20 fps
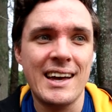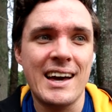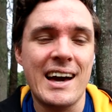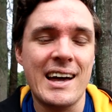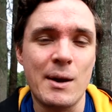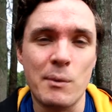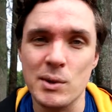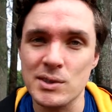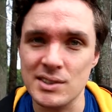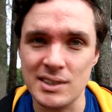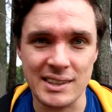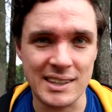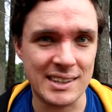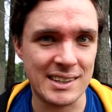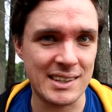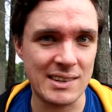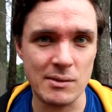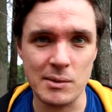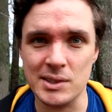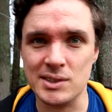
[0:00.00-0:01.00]
and I wasn't
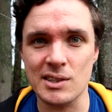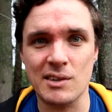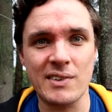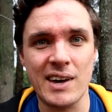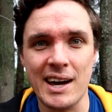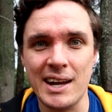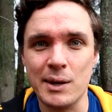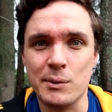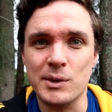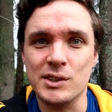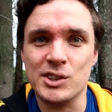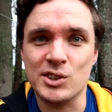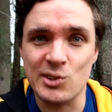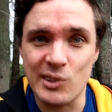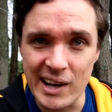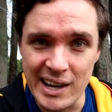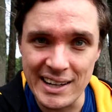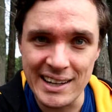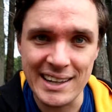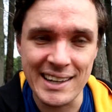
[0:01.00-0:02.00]
giving myself adequate
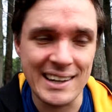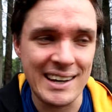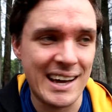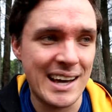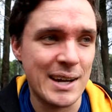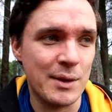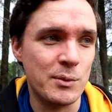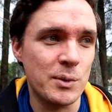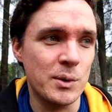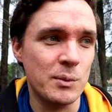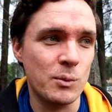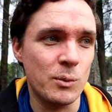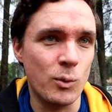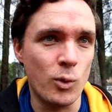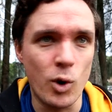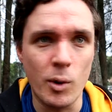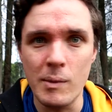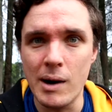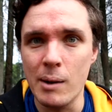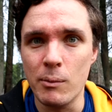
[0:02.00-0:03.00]
training and adequate
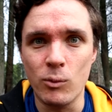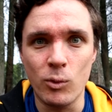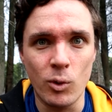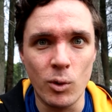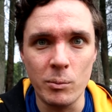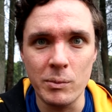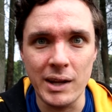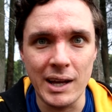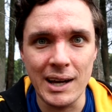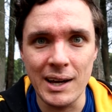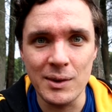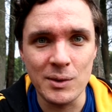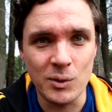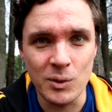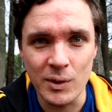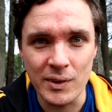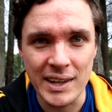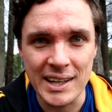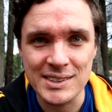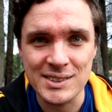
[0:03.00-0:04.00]
warm up, warm down,
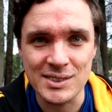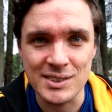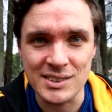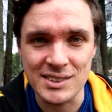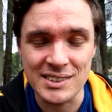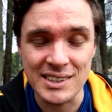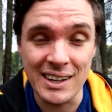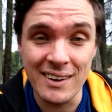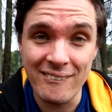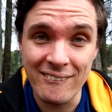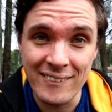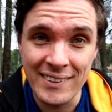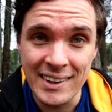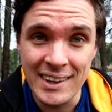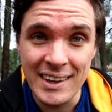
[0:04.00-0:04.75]
all that sort of stuff,